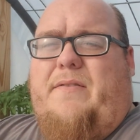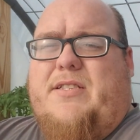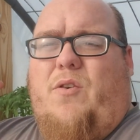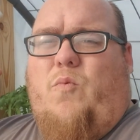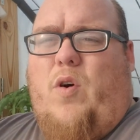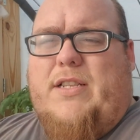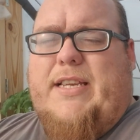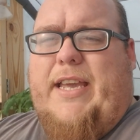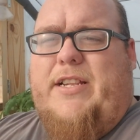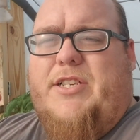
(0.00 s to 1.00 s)
So
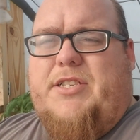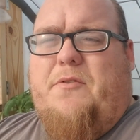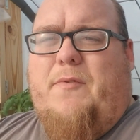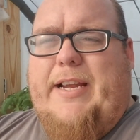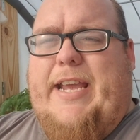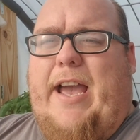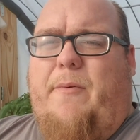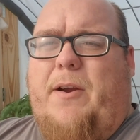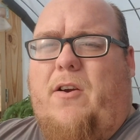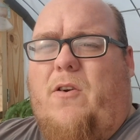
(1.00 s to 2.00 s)
once again, just to
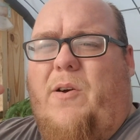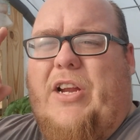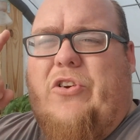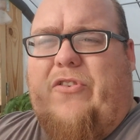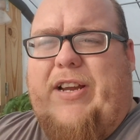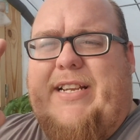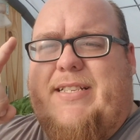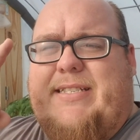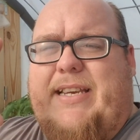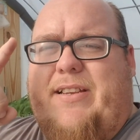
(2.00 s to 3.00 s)
recap, we are growing
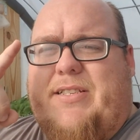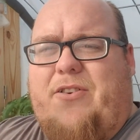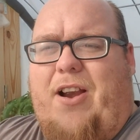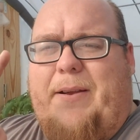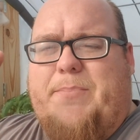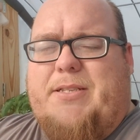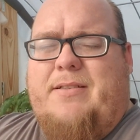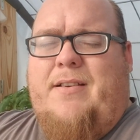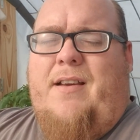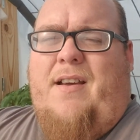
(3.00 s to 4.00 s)
green seedless
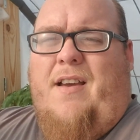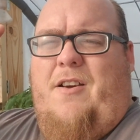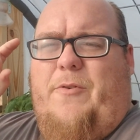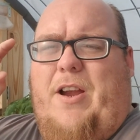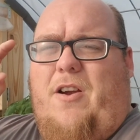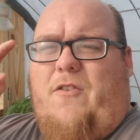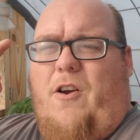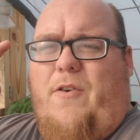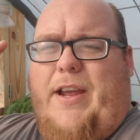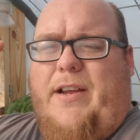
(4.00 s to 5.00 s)
grapes. We are
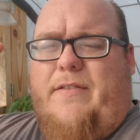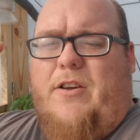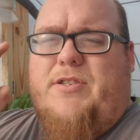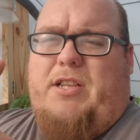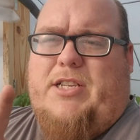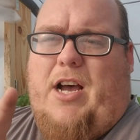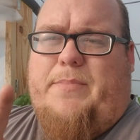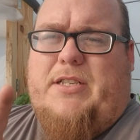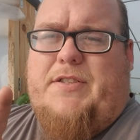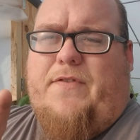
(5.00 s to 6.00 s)
growing, those are the
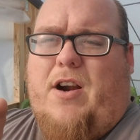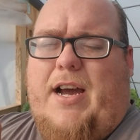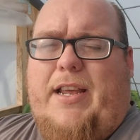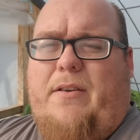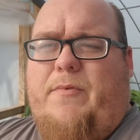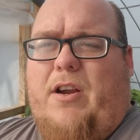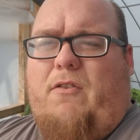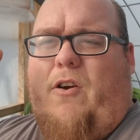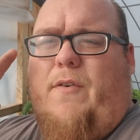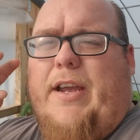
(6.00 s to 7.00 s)
Thompson's variety. We
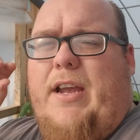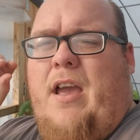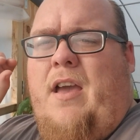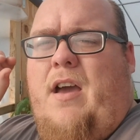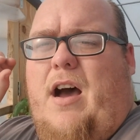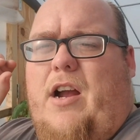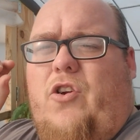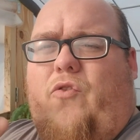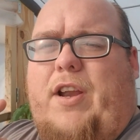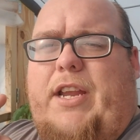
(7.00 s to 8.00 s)
are growing
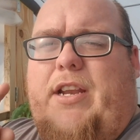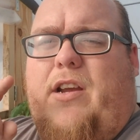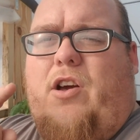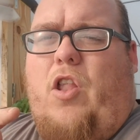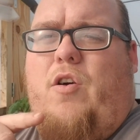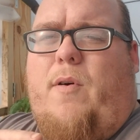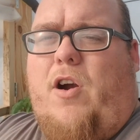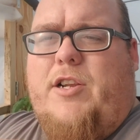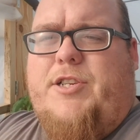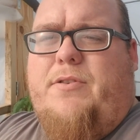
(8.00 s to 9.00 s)
green globe
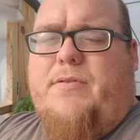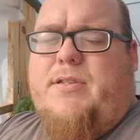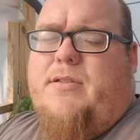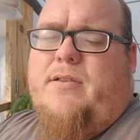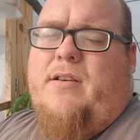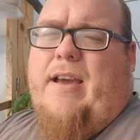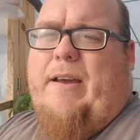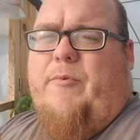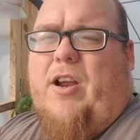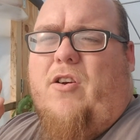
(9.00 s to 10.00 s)
artichokes,
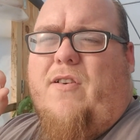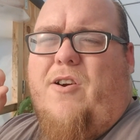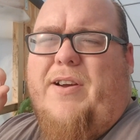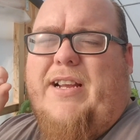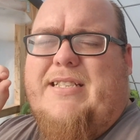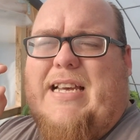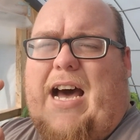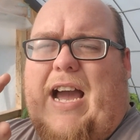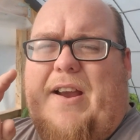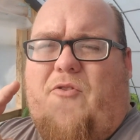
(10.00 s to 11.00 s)
and we are growing
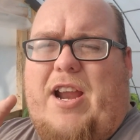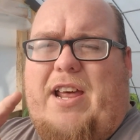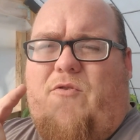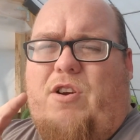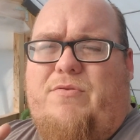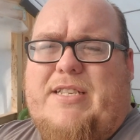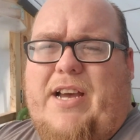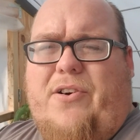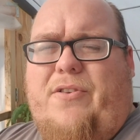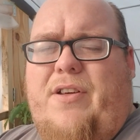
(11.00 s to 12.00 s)
Thai red
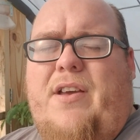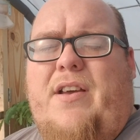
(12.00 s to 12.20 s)
roselle.